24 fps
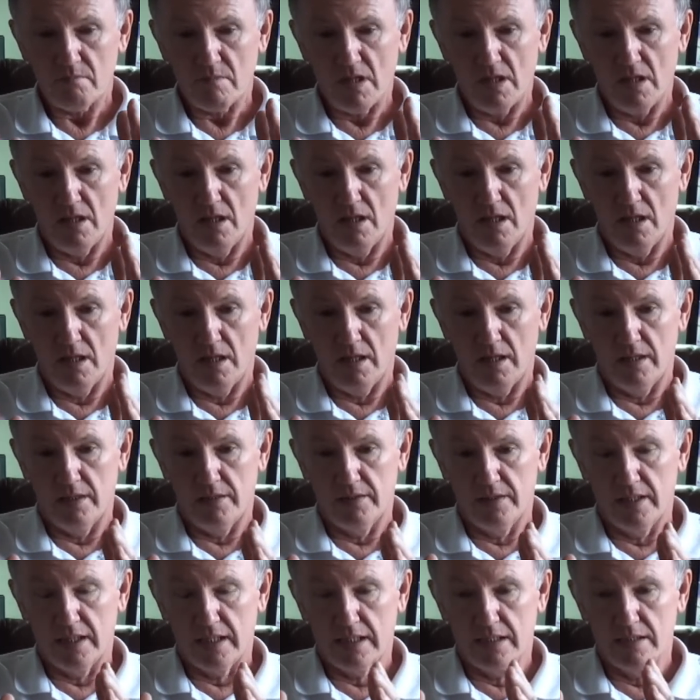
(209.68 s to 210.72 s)

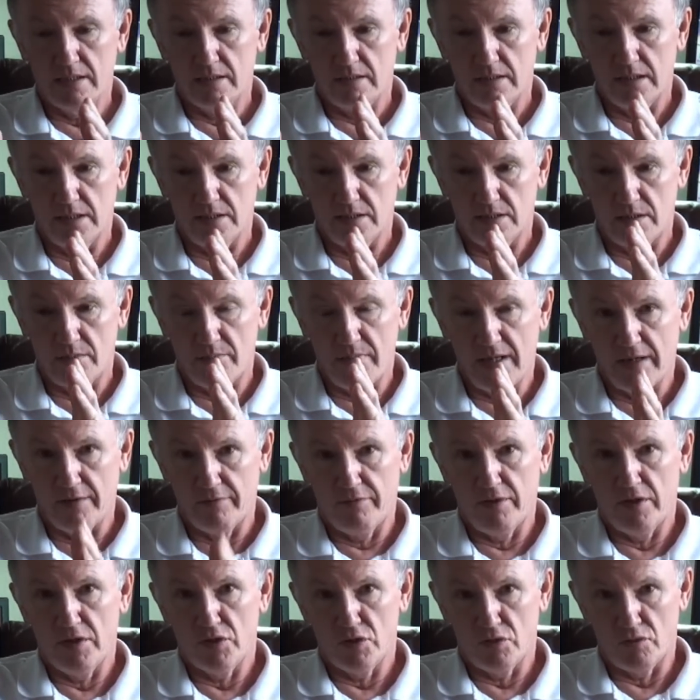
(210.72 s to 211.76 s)
the
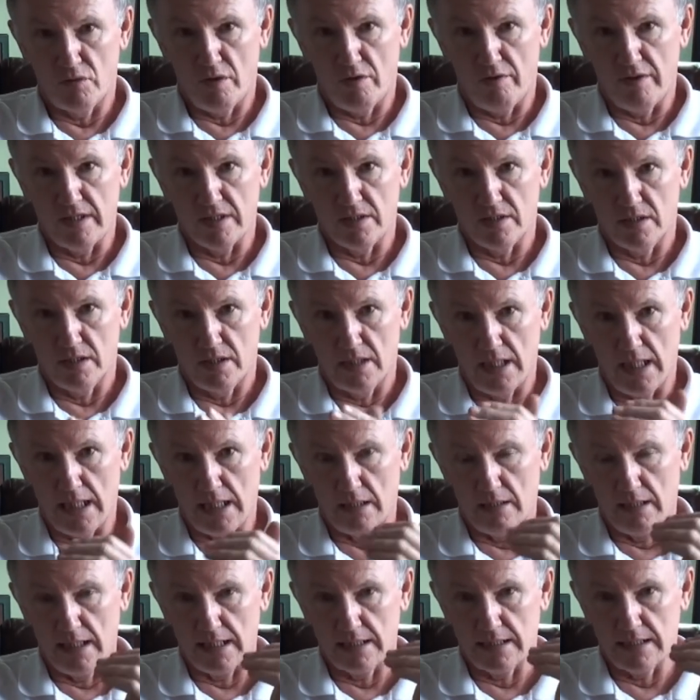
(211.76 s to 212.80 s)
beneficiaries.
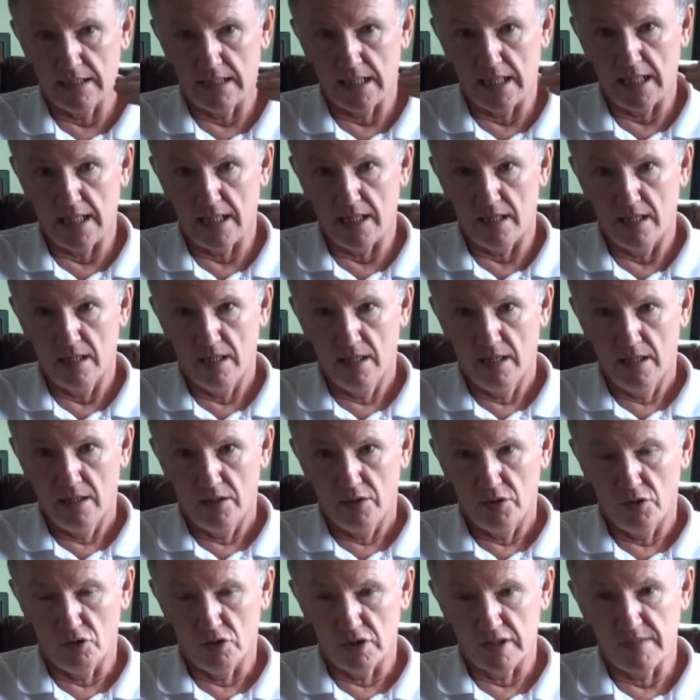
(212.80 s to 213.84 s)
And let's say
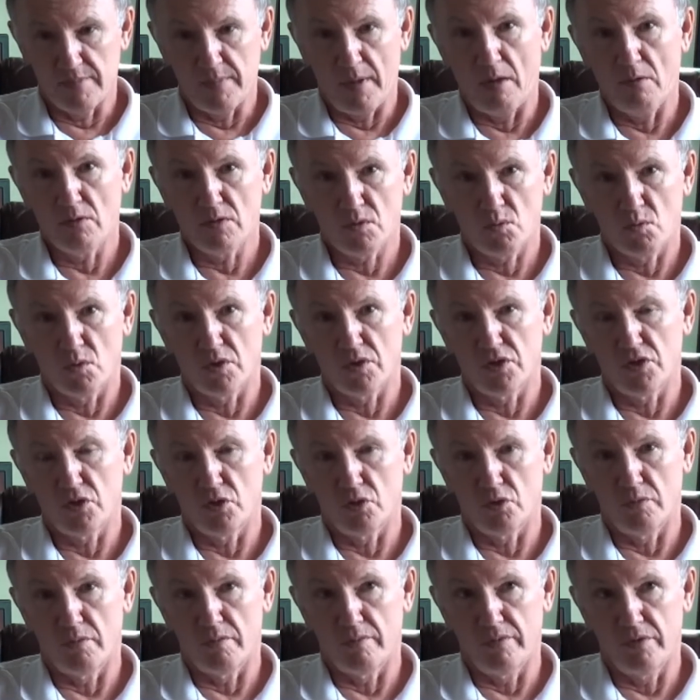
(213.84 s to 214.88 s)
your spouse was
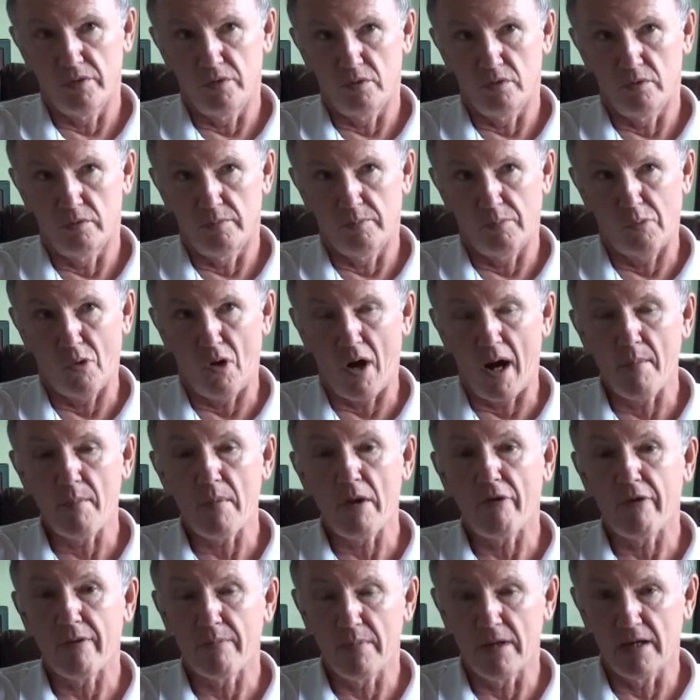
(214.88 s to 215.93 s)
your
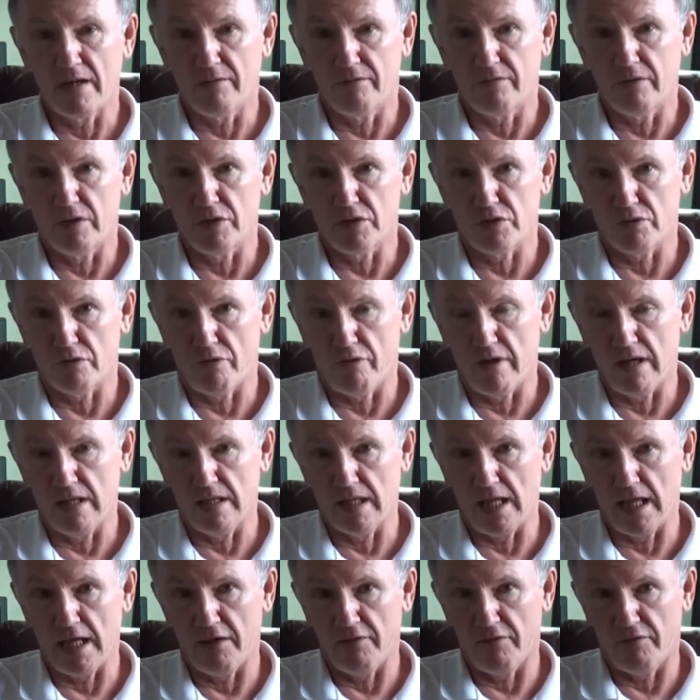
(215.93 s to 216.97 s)
primary beneficiary, and
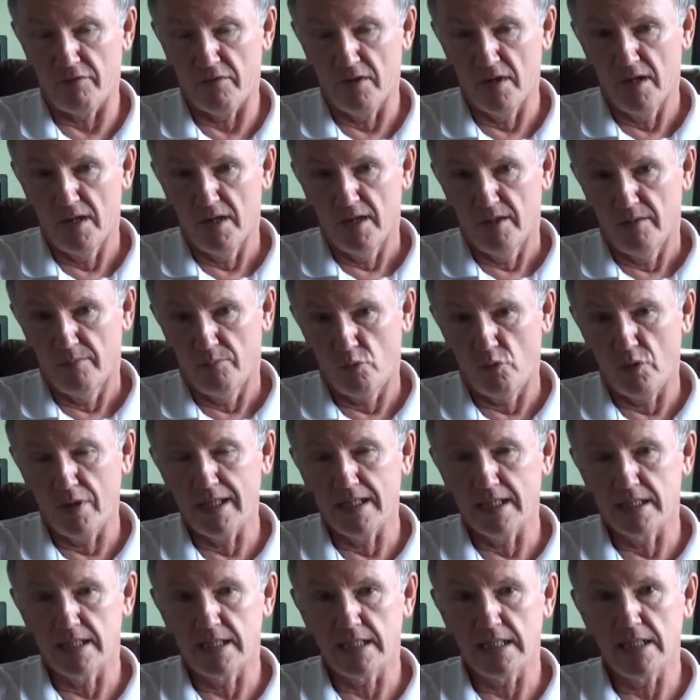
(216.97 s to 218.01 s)
they have
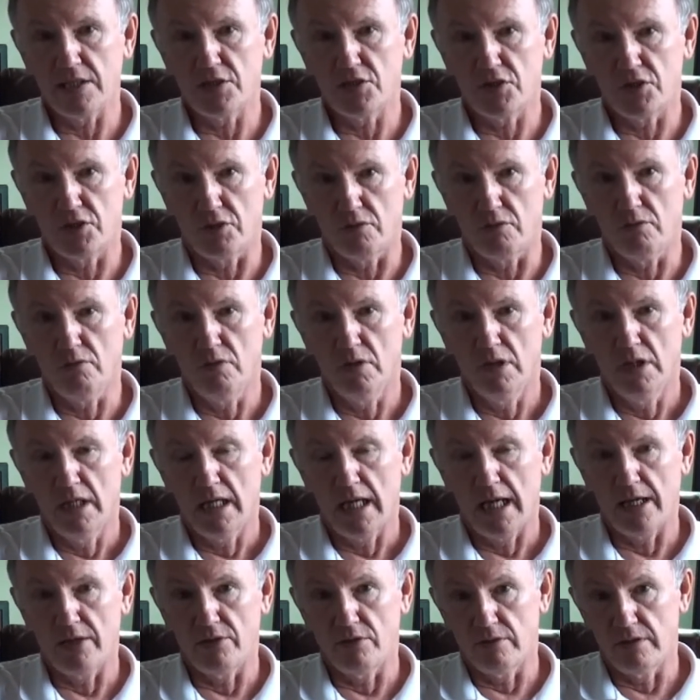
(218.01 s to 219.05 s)
predeceased you,
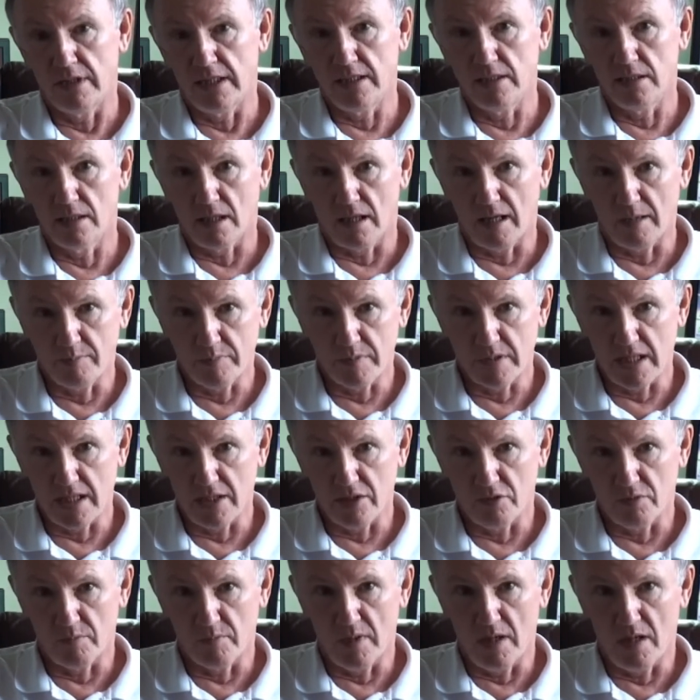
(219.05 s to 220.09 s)
and you didn't update
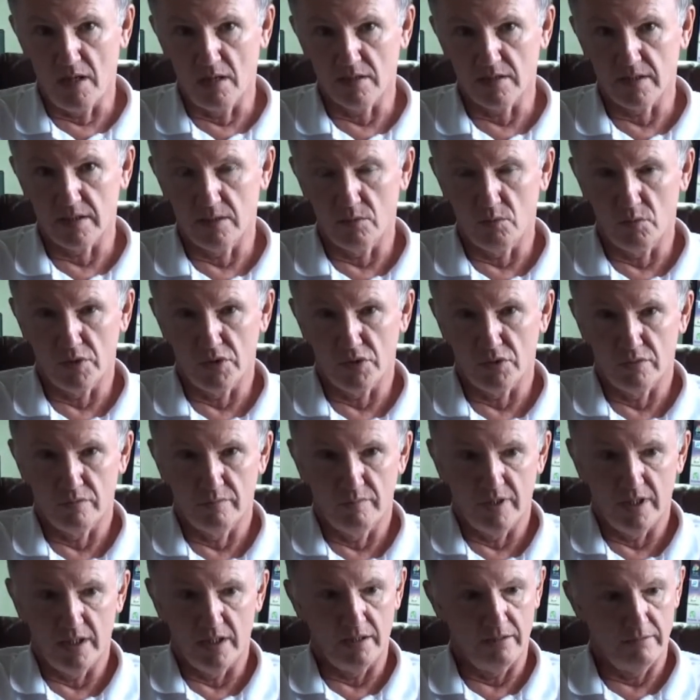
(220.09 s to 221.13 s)
your policy, which would
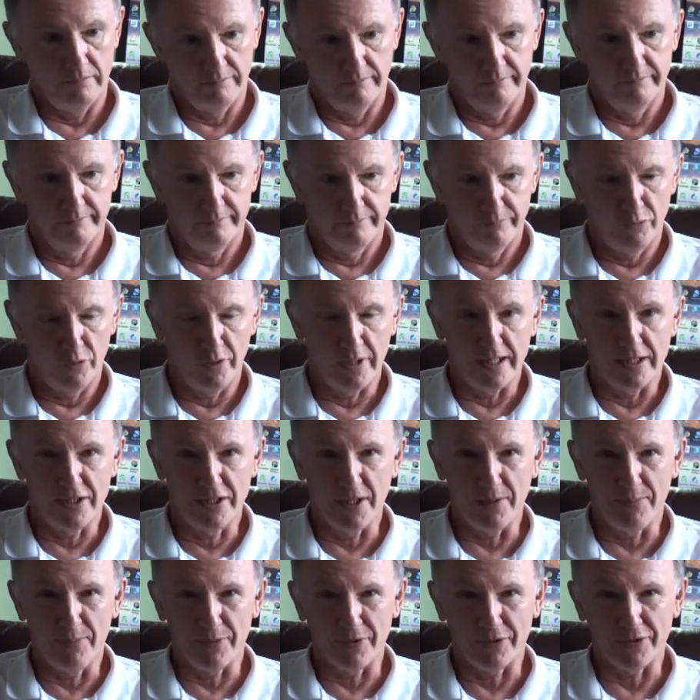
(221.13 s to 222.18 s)
be pretty
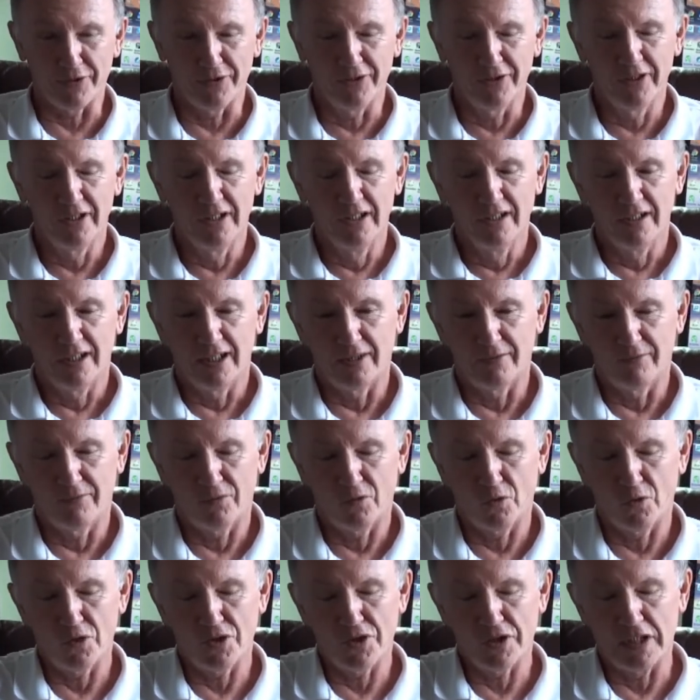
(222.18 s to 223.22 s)
typical,
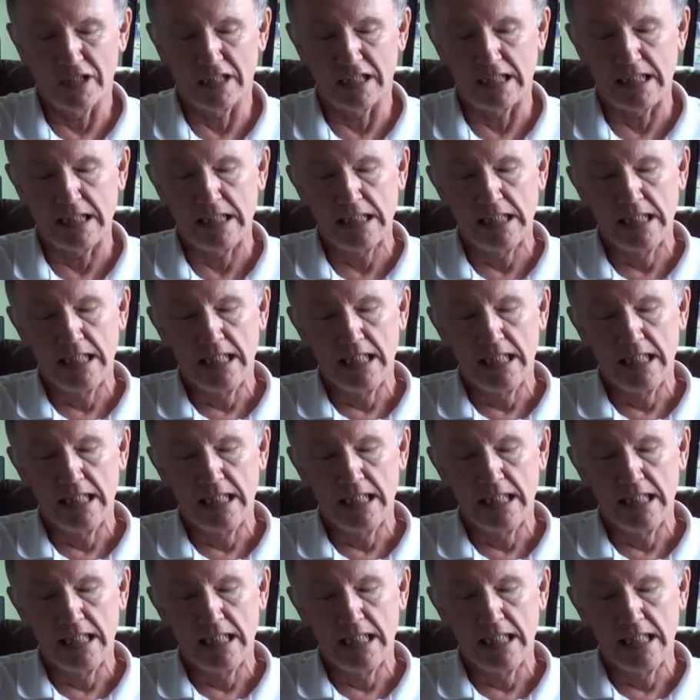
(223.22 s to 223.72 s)
unfortunately.